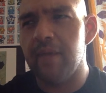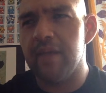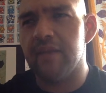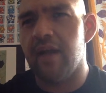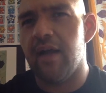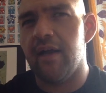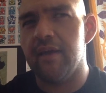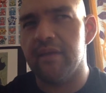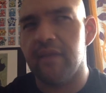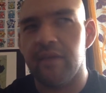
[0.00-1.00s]
as high
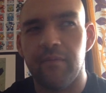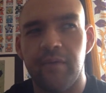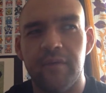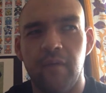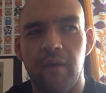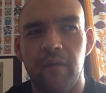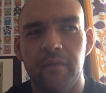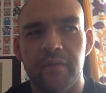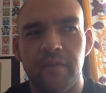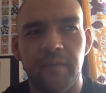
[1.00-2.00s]
as like 312
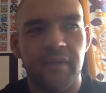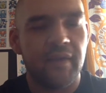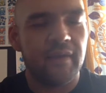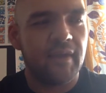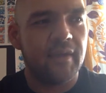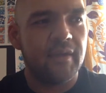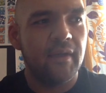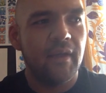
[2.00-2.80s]
or something like that.